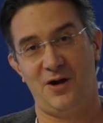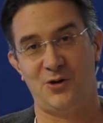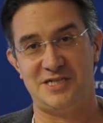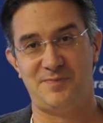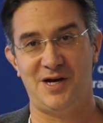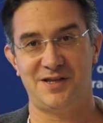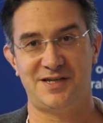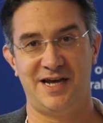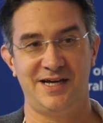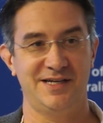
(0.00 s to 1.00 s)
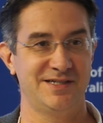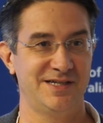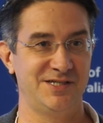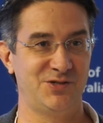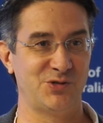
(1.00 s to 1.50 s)
on his birthday,
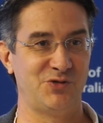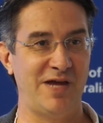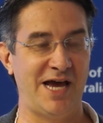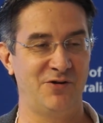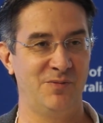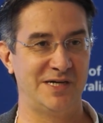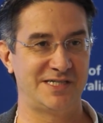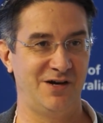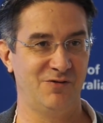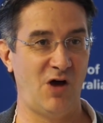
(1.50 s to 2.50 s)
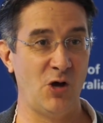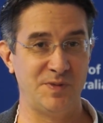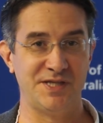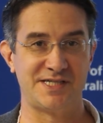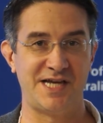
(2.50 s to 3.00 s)
his daughter Rhianna and myself
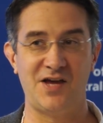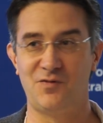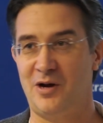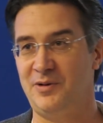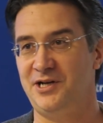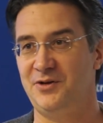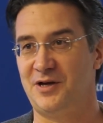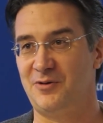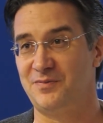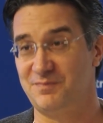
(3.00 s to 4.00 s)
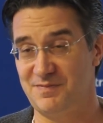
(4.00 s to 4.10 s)
opened the safe where we knew that